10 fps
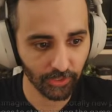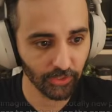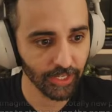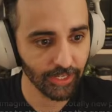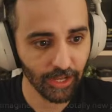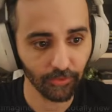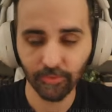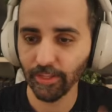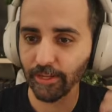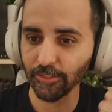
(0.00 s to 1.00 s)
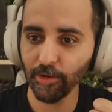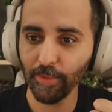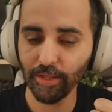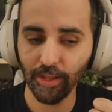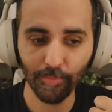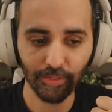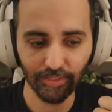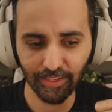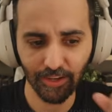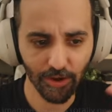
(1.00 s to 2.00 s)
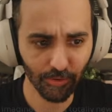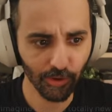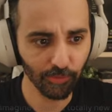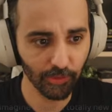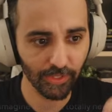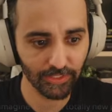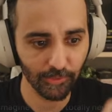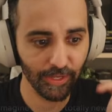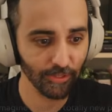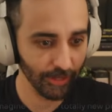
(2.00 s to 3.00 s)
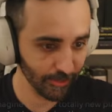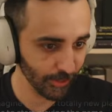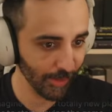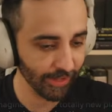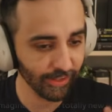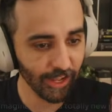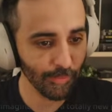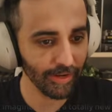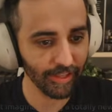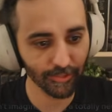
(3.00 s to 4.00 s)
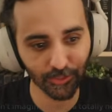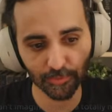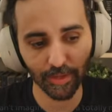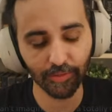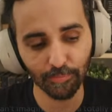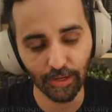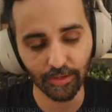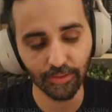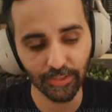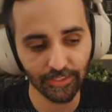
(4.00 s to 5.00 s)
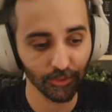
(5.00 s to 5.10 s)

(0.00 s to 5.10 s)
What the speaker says: Okay, now here's how to make combat. And I'll reorganize a little bit. Here's how to make a combat encounters. Here's how to make things.